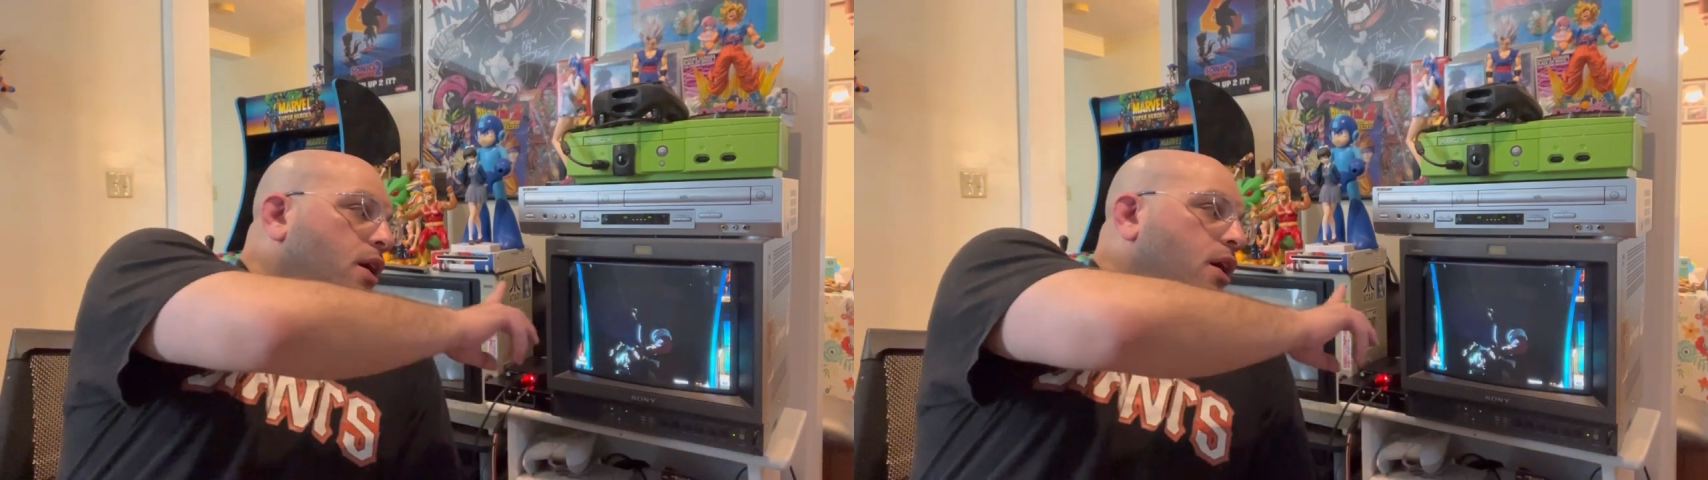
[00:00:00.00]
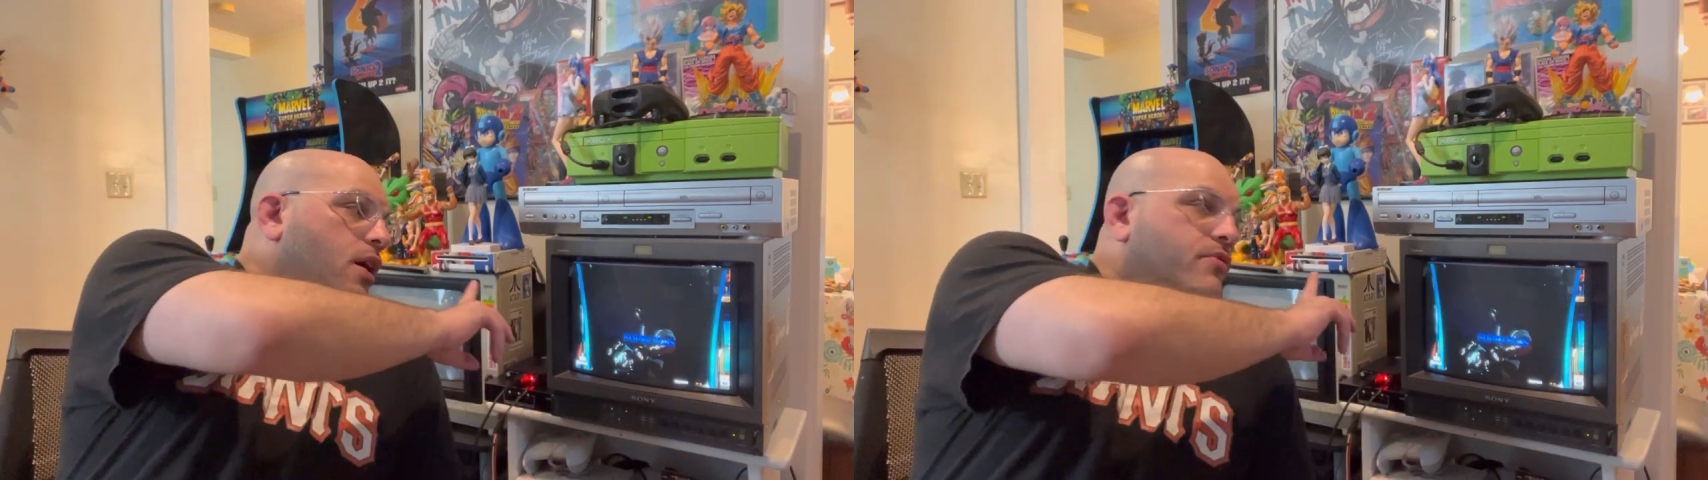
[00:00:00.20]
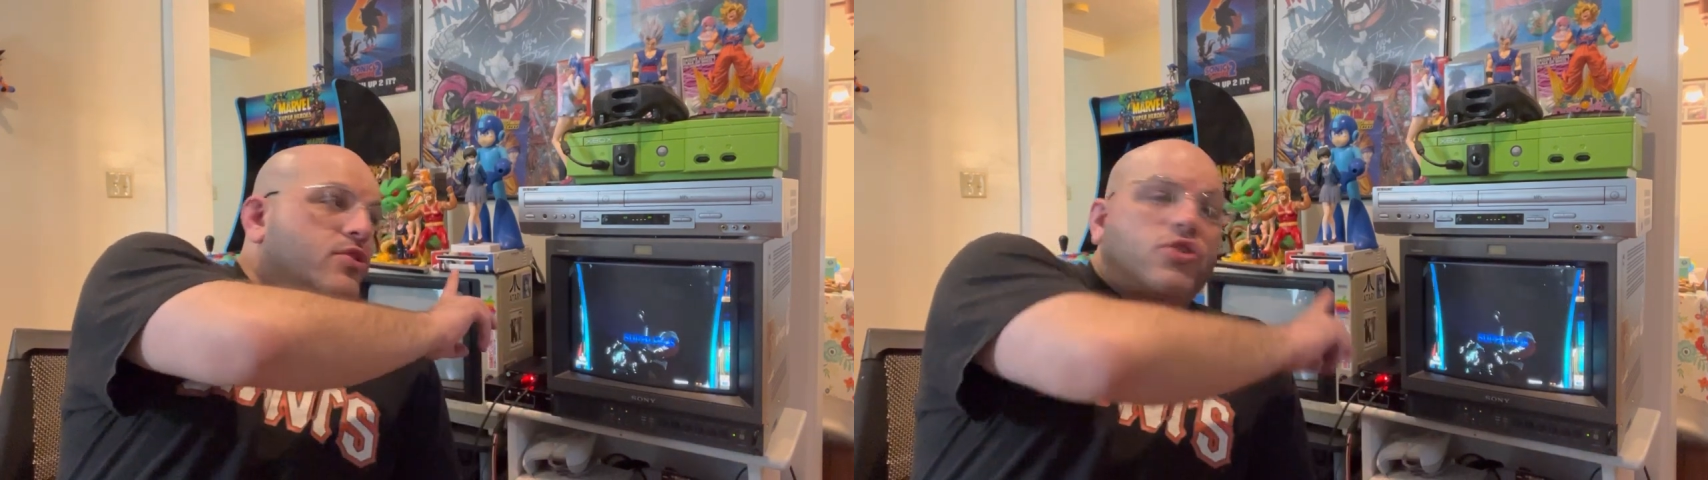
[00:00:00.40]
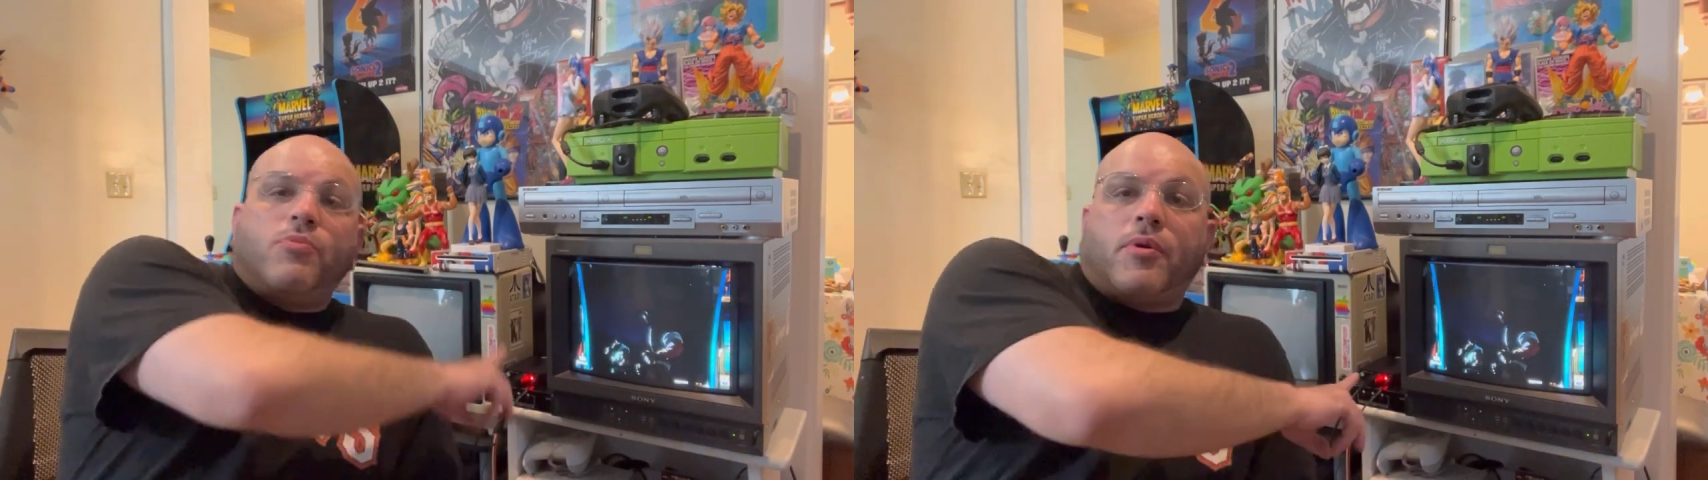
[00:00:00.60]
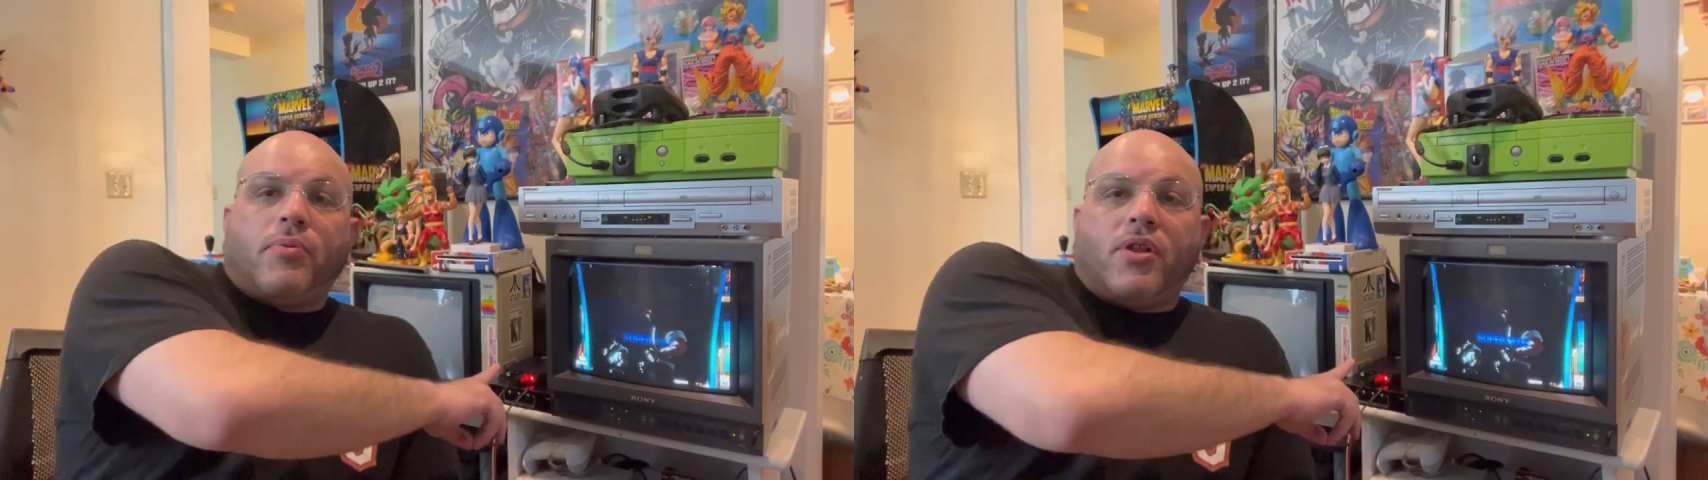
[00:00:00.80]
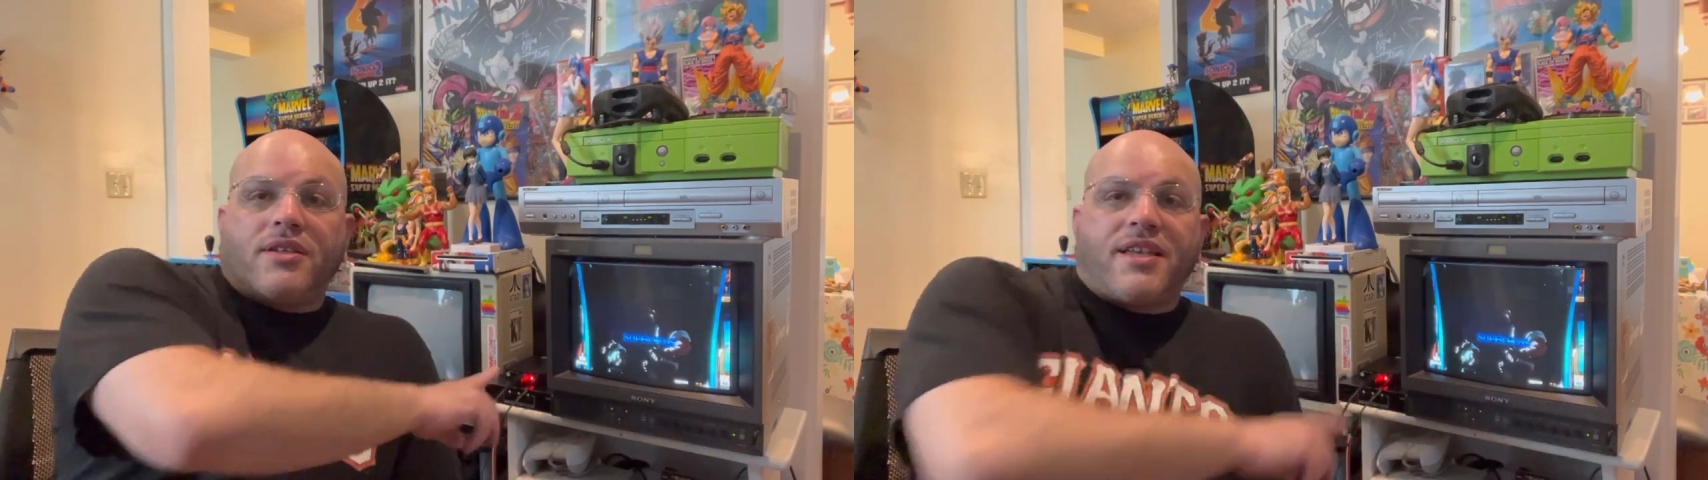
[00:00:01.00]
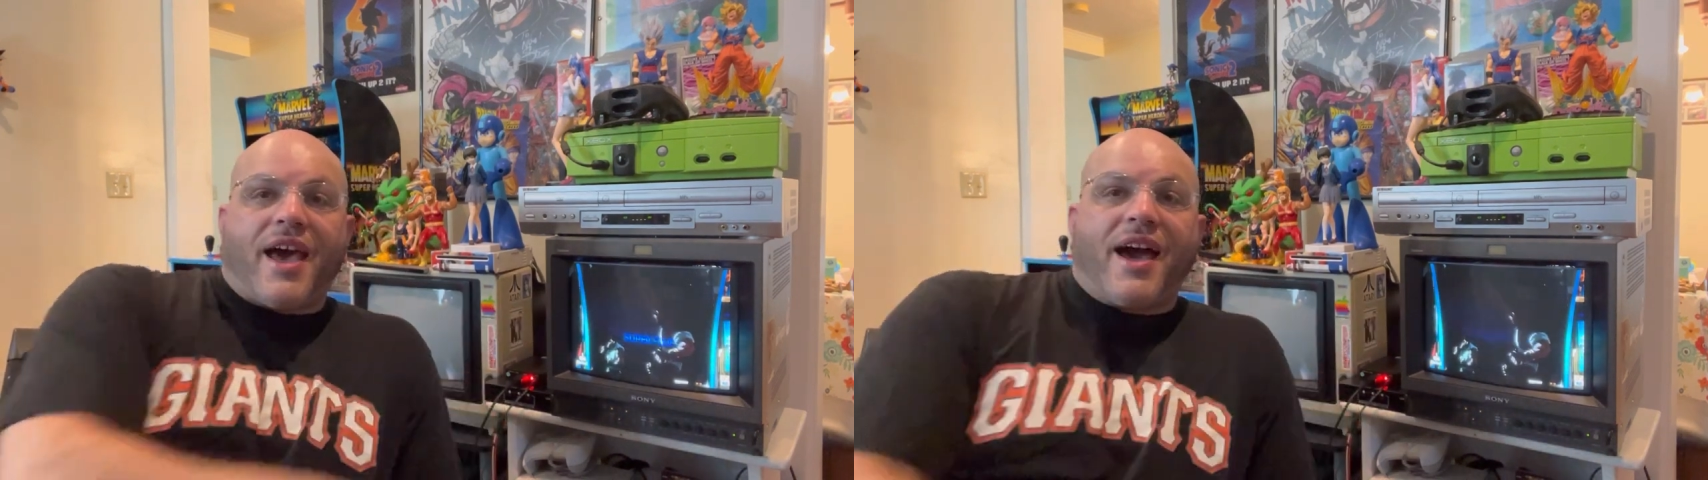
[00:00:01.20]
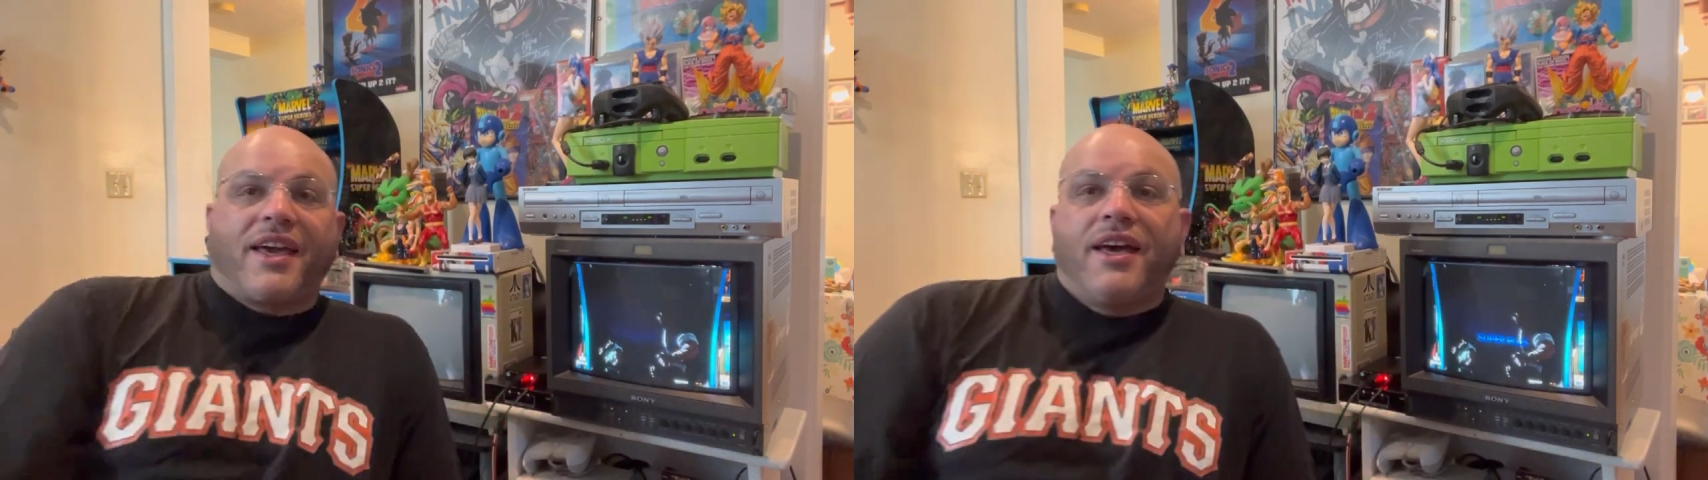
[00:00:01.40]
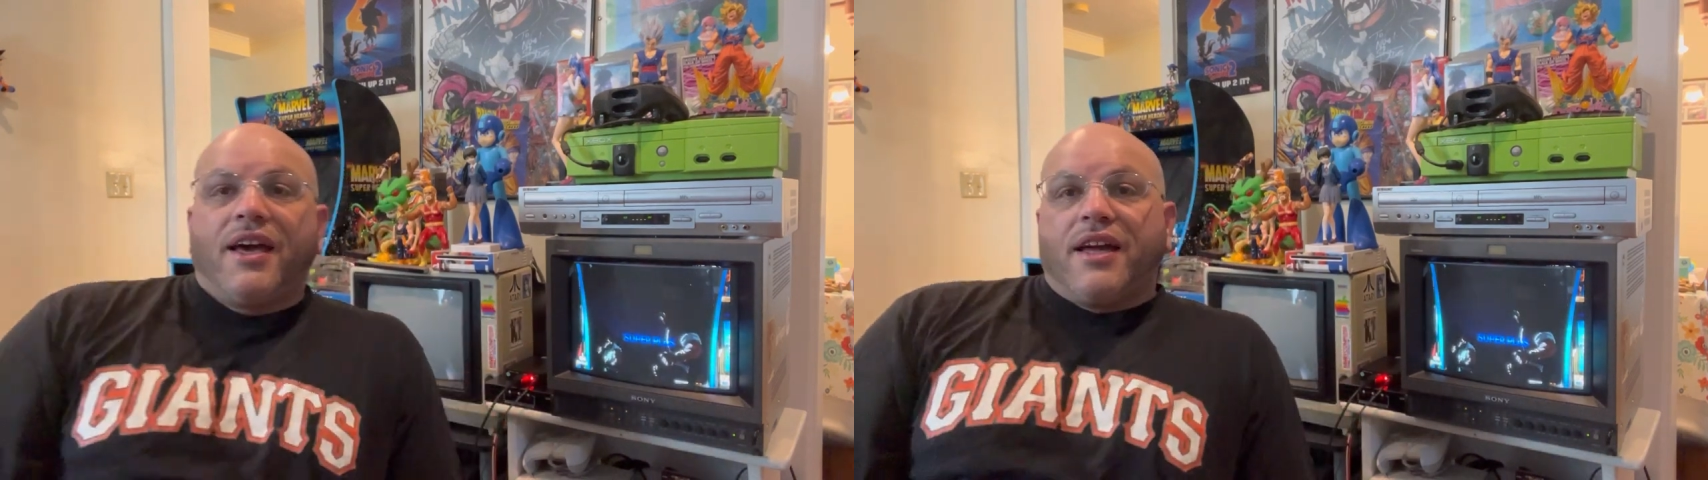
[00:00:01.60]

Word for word: of the Super Plus hack.